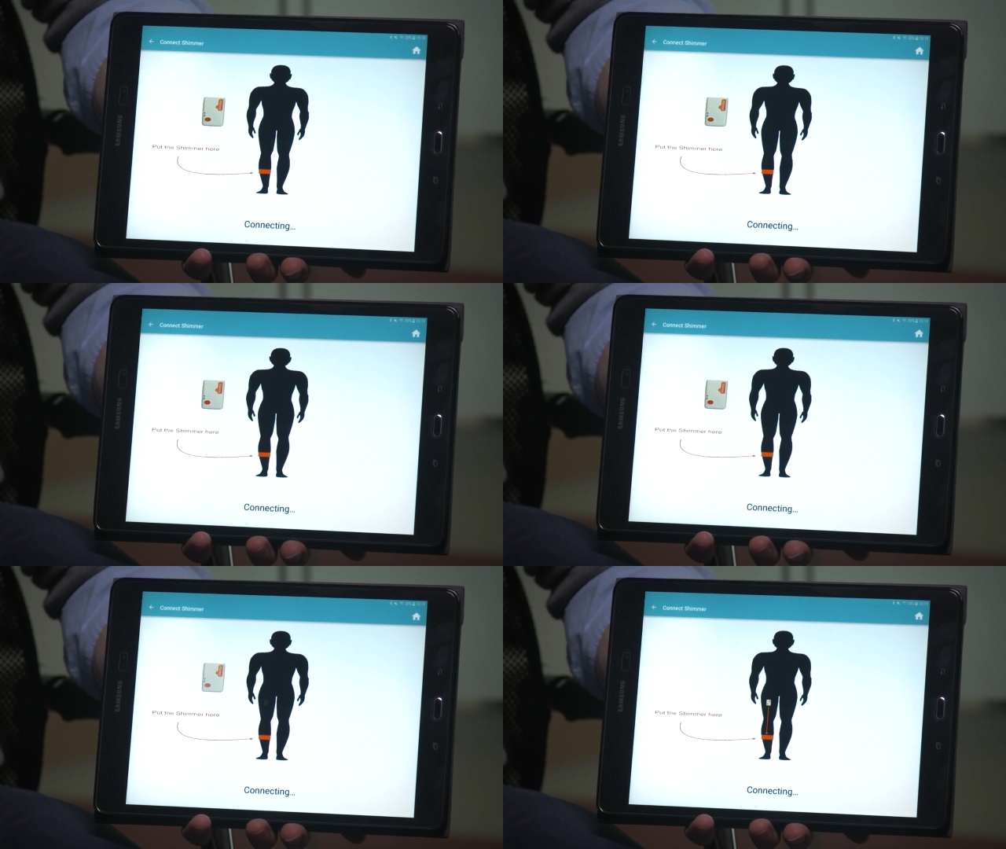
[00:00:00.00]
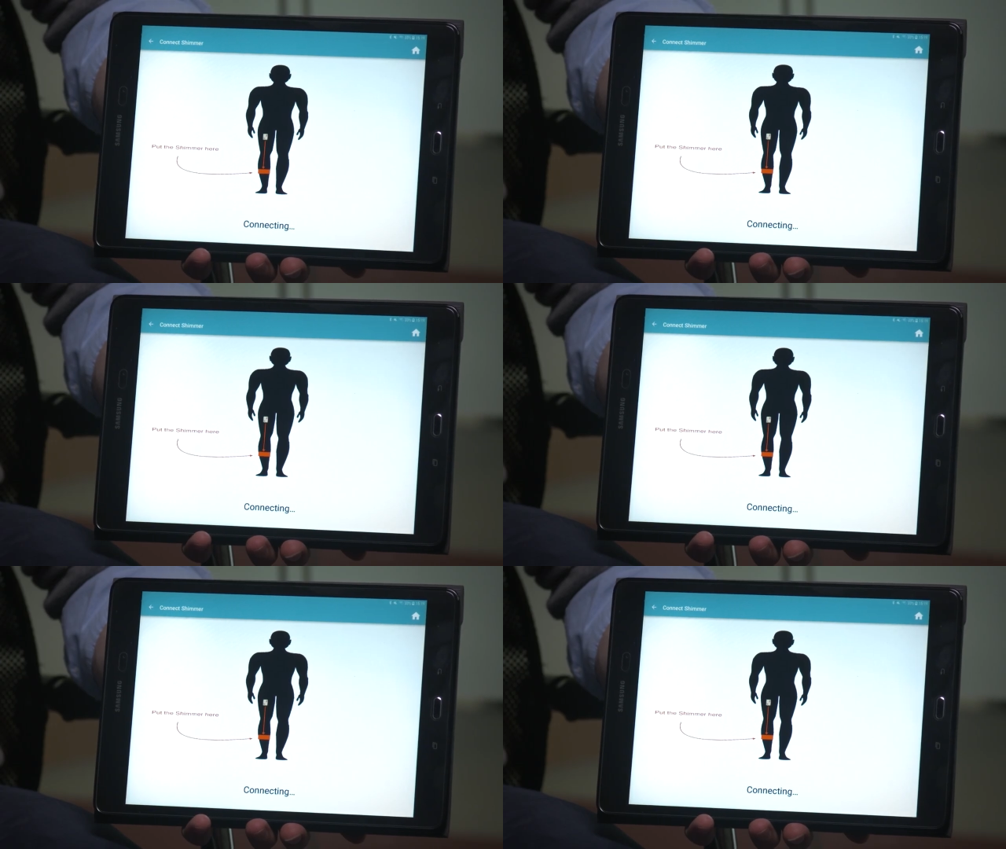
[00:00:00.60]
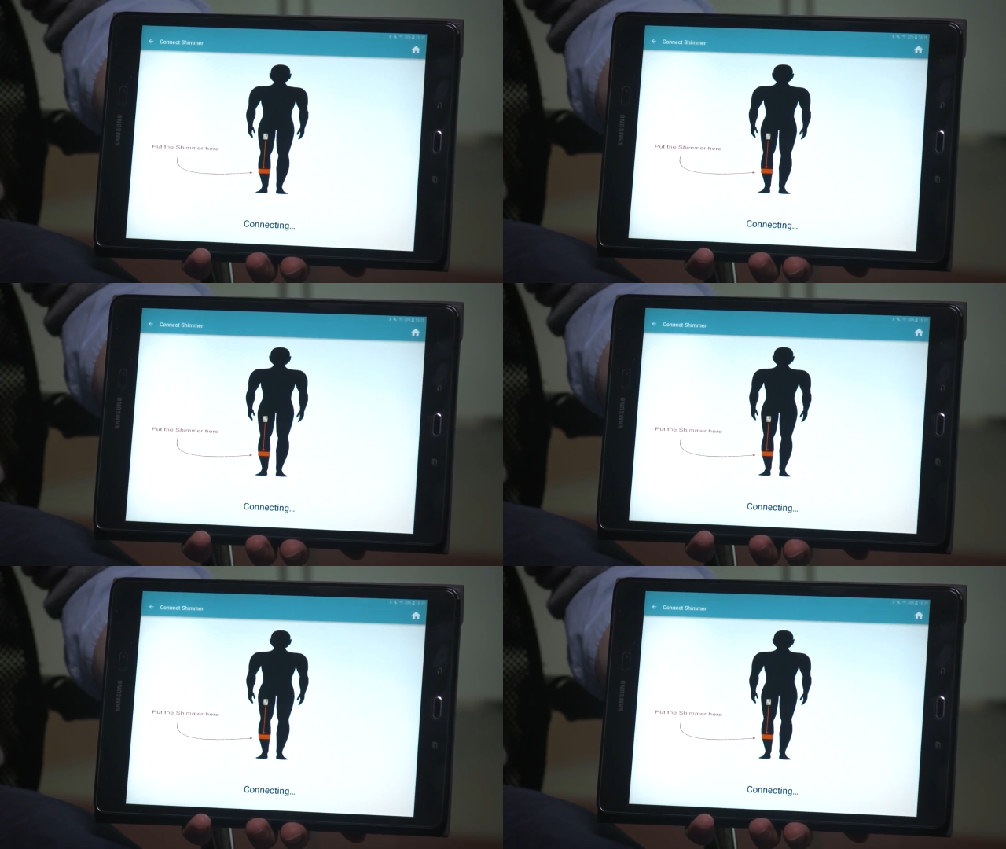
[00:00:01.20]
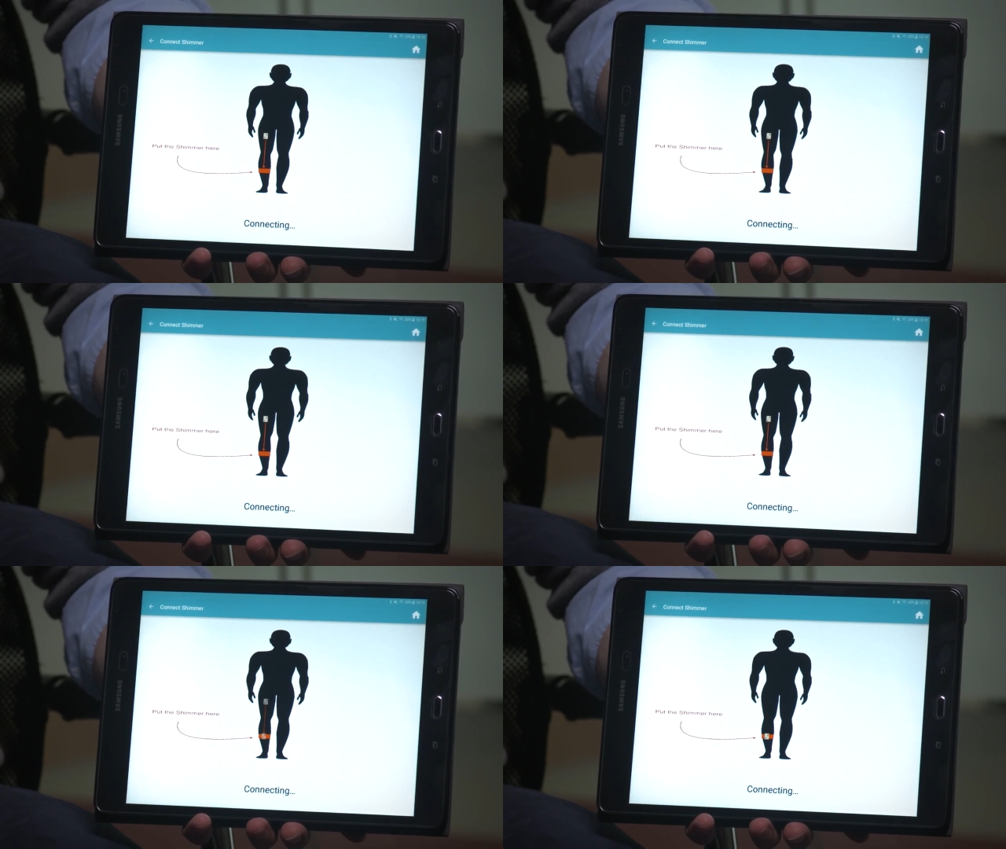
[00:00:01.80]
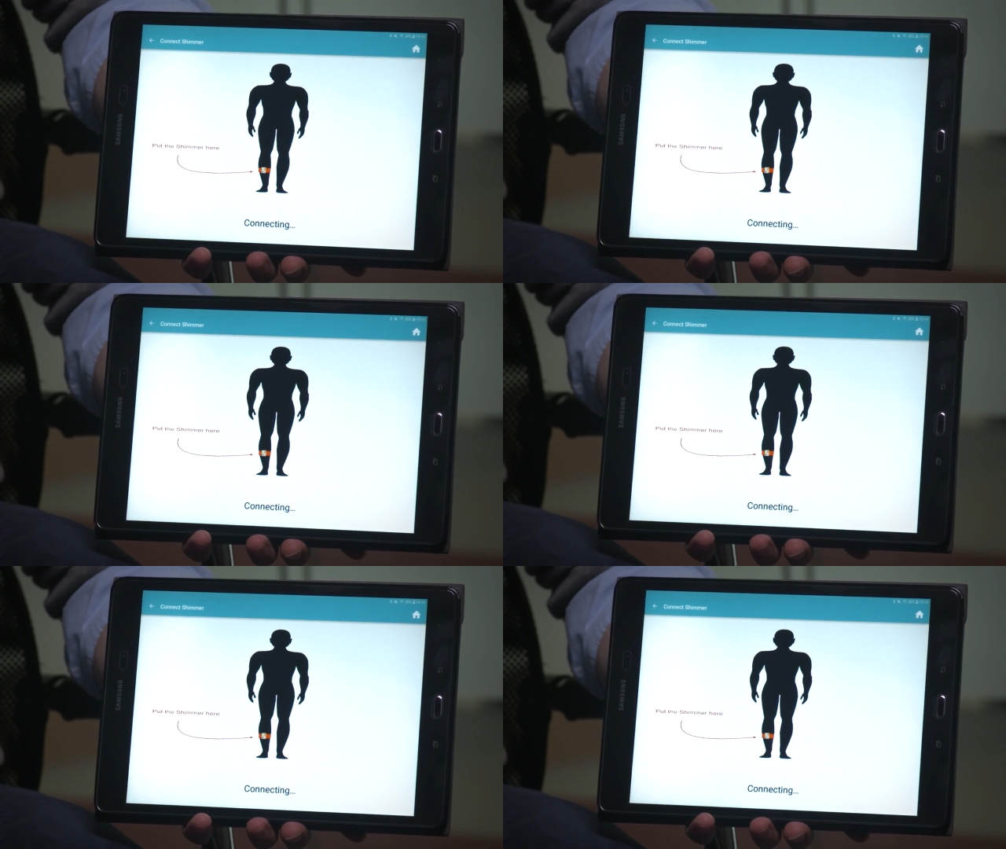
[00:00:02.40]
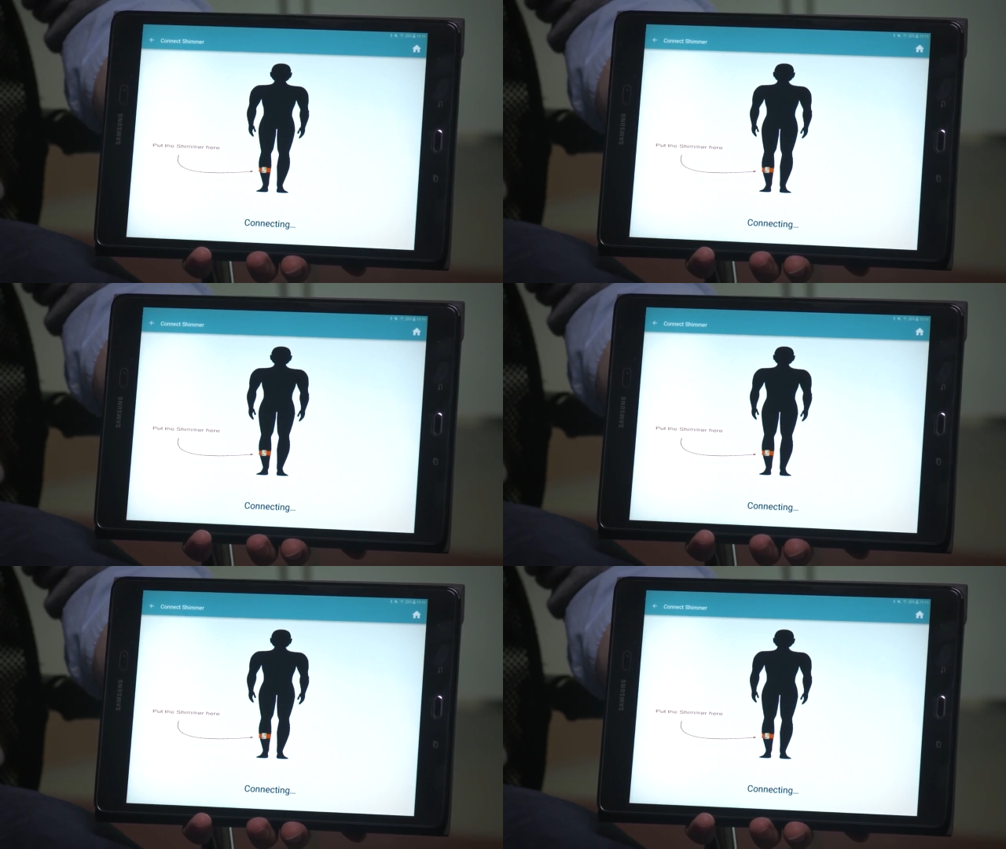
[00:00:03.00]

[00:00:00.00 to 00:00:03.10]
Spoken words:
No face is visible, so there are no lips to read.